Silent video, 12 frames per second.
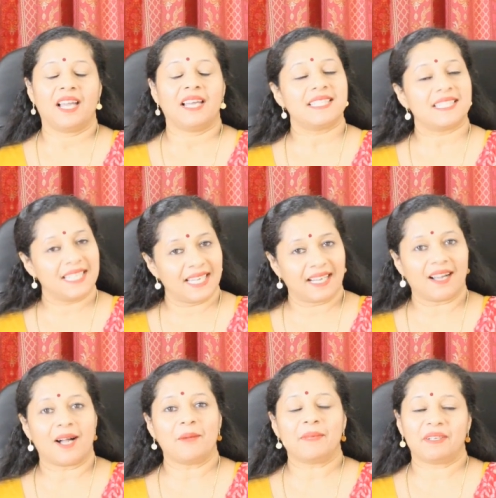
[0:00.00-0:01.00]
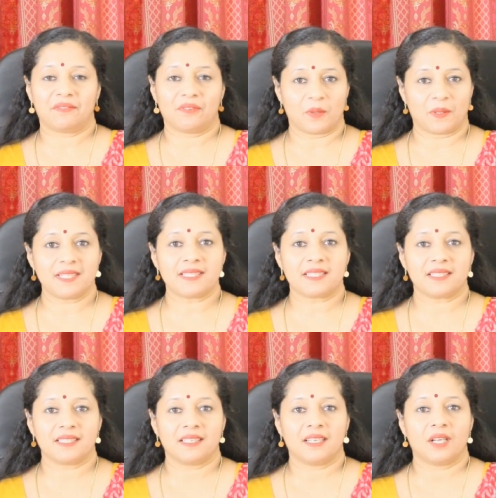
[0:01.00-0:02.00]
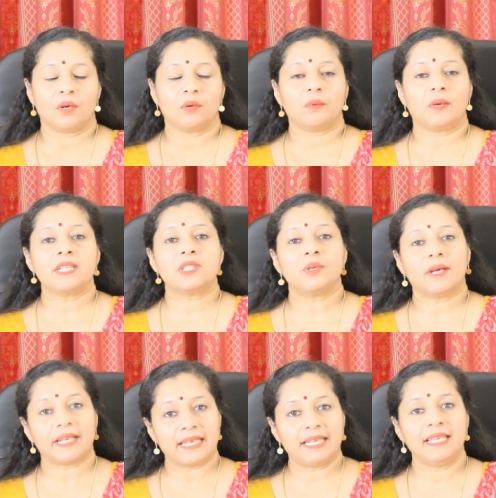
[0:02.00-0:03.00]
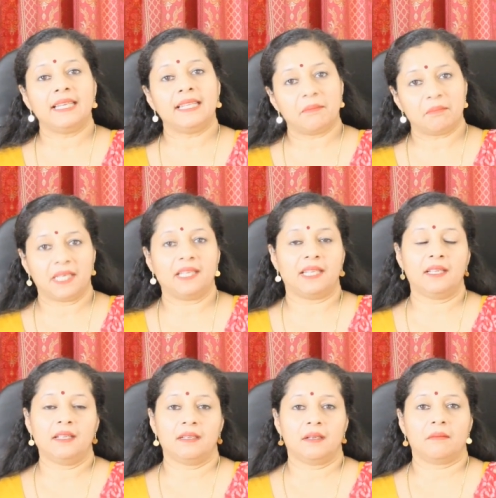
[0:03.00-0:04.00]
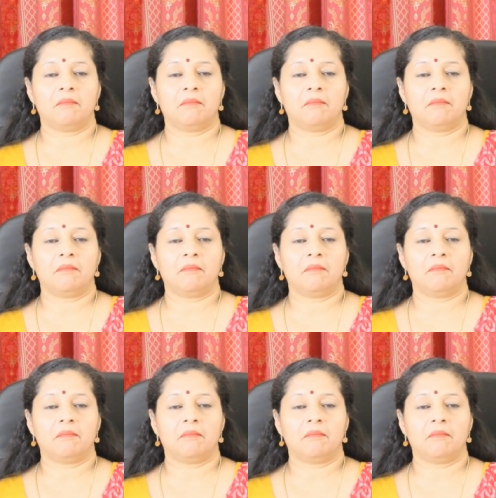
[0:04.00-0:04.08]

Stay calm and focused. Once you are reading in the beginning,